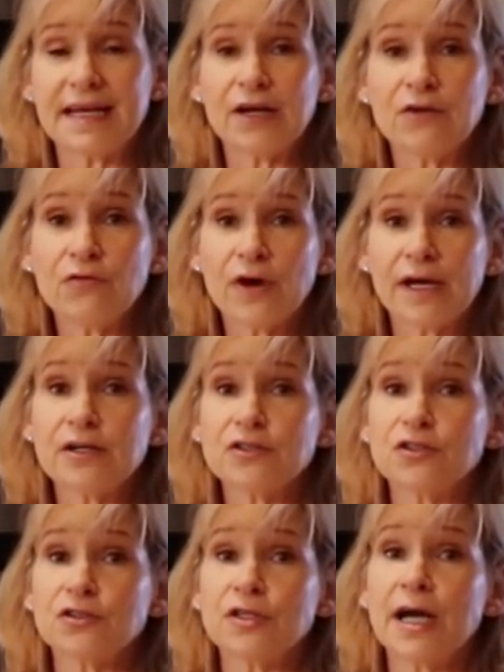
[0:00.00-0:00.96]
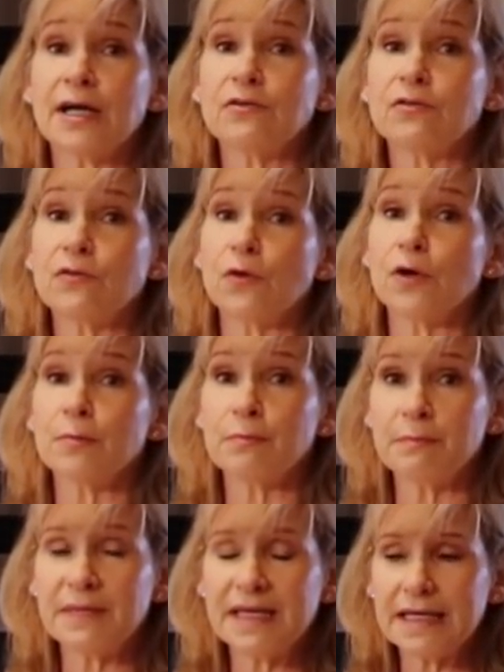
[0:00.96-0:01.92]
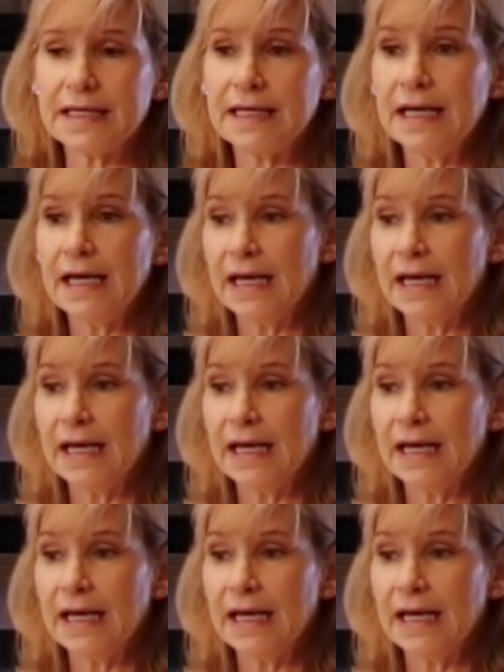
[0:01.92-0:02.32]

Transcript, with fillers: air fryers are not for me.